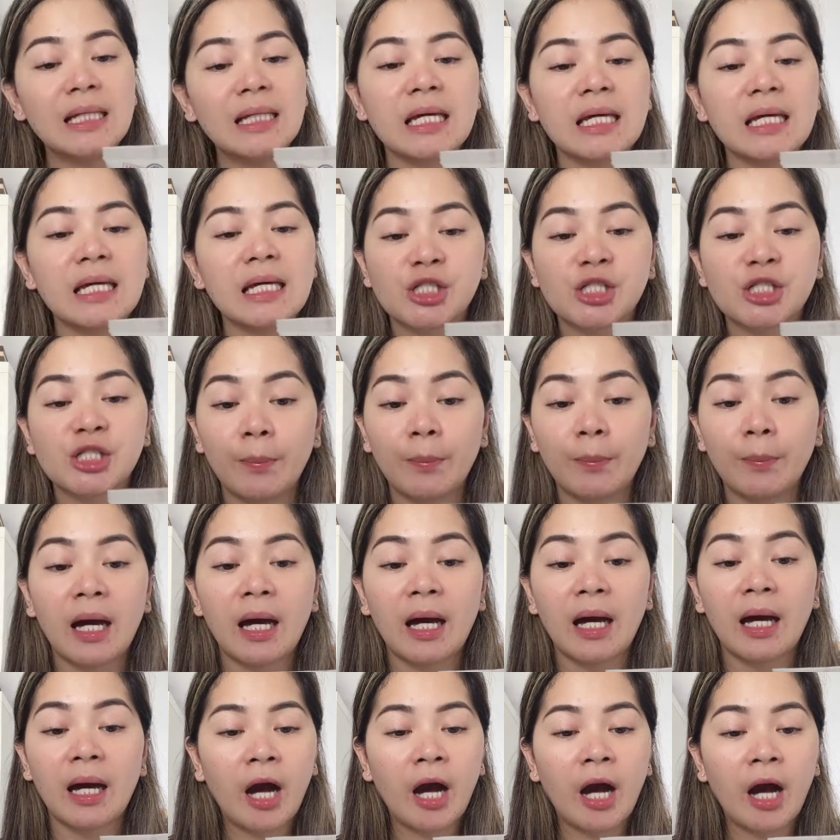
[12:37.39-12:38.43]
It is a
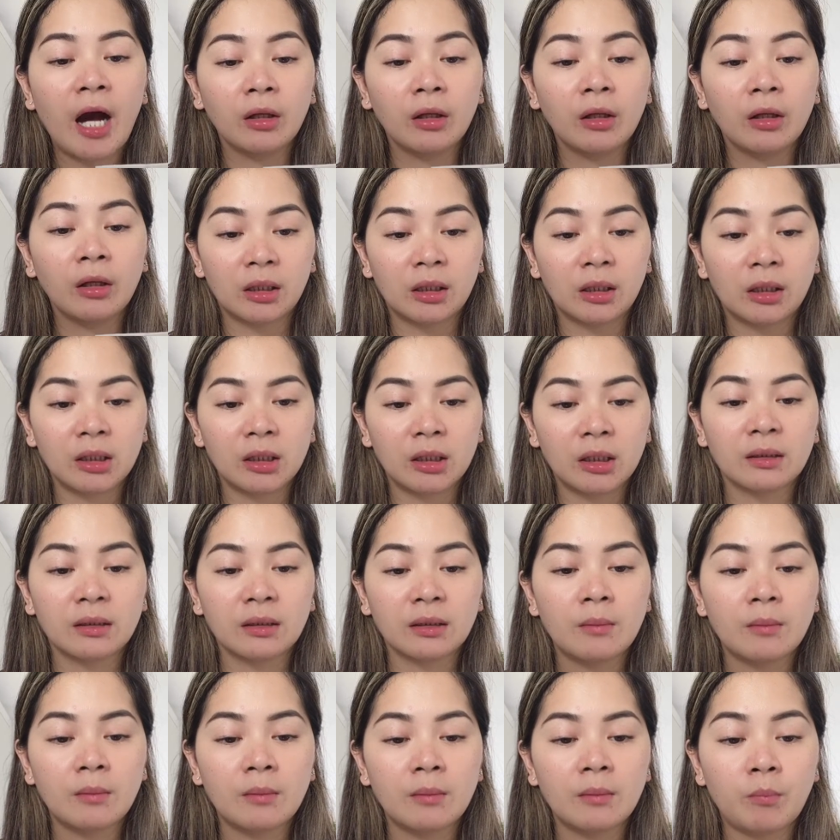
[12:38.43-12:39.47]
triple
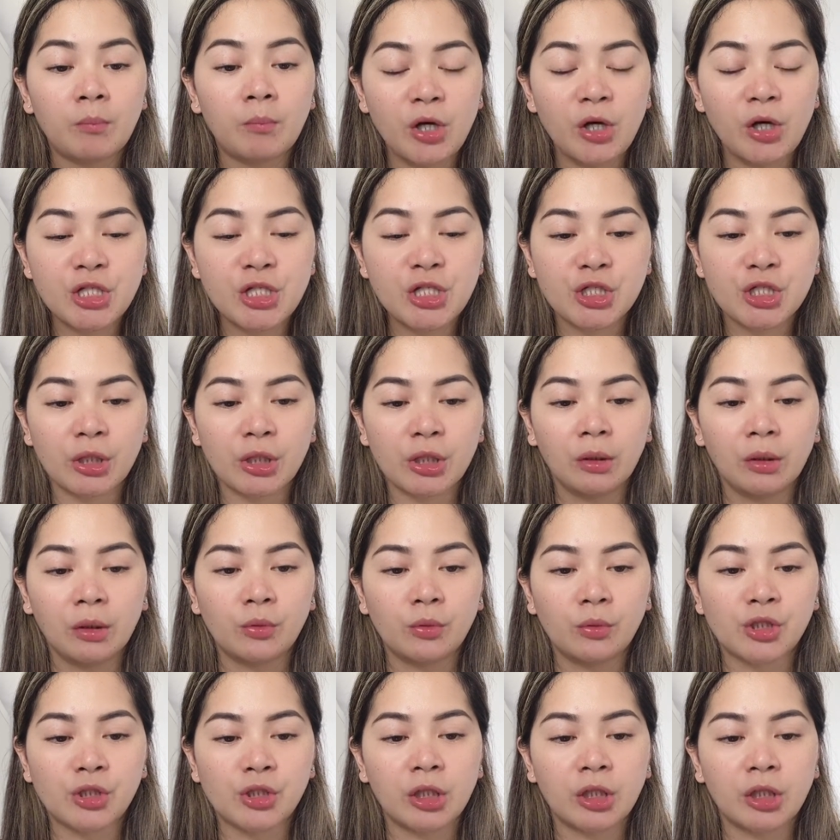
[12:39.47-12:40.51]
hyaluron moisture
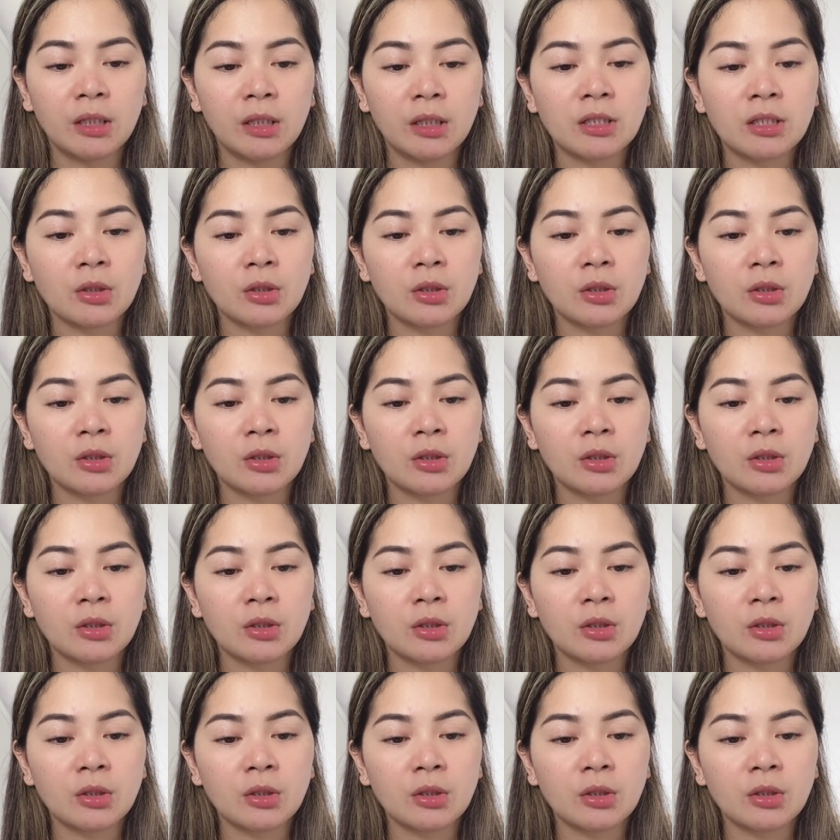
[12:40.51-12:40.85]
lotion.